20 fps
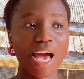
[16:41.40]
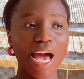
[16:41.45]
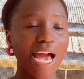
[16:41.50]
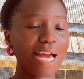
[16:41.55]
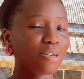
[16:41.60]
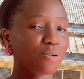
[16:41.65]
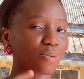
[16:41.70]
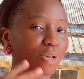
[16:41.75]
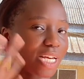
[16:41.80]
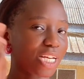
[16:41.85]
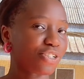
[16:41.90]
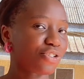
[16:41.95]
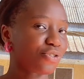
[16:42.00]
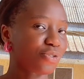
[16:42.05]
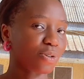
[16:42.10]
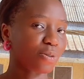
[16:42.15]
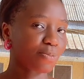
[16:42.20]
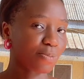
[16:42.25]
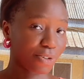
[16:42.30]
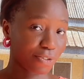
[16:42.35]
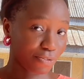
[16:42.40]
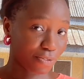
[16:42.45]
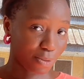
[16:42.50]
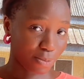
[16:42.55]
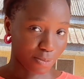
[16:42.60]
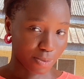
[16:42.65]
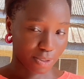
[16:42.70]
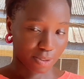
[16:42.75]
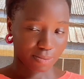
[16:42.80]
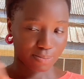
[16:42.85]
I don't like strong
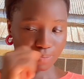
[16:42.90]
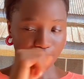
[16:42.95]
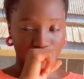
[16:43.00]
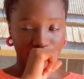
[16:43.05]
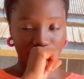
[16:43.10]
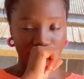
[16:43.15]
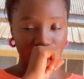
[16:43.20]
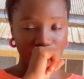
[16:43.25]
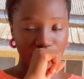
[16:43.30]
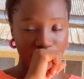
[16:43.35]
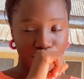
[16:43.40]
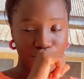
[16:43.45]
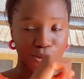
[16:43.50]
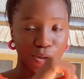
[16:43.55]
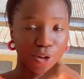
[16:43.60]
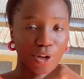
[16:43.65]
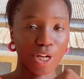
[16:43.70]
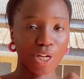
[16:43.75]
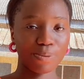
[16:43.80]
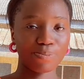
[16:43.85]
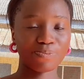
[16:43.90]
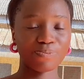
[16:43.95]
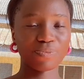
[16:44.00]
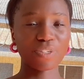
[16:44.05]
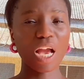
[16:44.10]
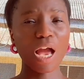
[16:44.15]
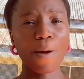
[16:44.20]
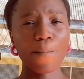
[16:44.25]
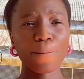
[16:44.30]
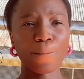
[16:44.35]
perfumes. Sorry.
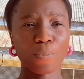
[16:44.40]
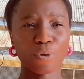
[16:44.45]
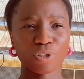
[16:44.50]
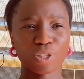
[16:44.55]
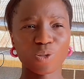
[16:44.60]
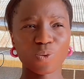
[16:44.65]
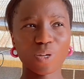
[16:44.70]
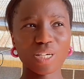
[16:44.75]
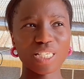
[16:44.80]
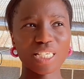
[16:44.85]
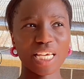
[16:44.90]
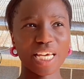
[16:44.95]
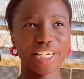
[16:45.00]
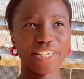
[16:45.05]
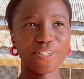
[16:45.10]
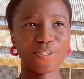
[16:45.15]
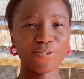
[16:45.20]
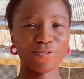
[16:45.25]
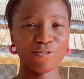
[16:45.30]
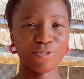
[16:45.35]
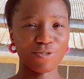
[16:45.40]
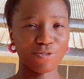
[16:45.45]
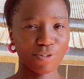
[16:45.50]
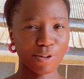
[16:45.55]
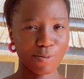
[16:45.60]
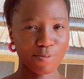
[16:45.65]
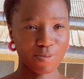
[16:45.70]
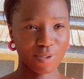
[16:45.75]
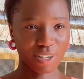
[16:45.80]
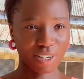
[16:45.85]
But towards the end of
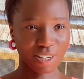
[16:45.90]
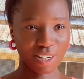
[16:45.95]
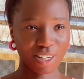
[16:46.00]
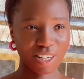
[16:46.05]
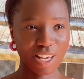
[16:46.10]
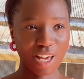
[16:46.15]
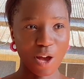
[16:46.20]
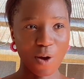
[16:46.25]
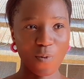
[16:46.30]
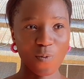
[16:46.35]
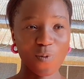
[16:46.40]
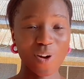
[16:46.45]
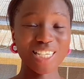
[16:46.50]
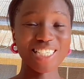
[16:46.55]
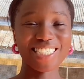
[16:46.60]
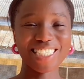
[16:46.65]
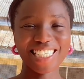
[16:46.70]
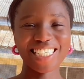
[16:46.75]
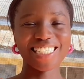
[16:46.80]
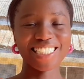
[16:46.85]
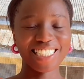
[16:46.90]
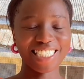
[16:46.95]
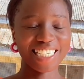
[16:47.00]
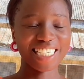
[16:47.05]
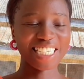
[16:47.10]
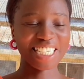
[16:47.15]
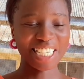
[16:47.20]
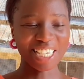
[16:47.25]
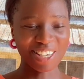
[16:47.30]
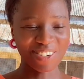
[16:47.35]
November, when the healing
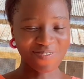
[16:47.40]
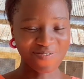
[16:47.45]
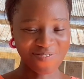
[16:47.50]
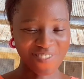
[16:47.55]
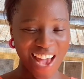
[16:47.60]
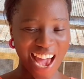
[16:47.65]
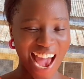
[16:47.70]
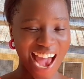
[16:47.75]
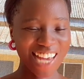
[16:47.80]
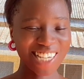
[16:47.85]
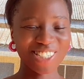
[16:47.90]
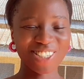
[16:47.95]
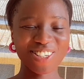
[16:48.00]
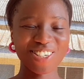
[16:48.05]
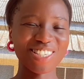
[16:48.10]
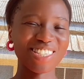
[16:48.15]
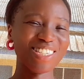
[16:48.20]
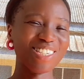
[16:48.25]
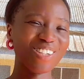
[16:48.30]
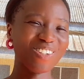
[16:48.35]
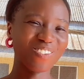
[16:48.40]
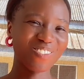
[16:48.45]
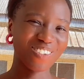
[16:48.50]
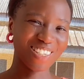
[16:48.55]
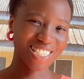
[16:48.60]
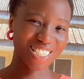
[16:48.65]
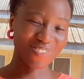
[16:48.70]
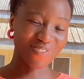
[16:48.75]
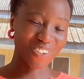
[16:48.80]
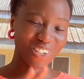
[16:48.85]
came, I just
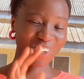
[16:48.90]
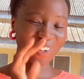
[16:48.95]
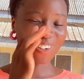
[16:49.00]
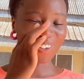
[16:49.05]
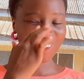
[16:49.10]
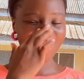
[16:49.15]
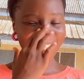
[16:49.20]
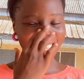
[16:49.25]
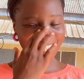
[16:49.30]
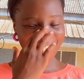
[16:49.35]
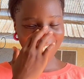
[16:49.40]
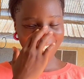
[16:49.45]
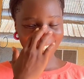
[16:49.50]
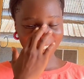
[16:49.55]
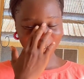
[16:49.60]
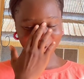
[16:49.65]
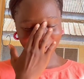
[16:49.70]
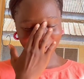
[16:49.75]
knew it because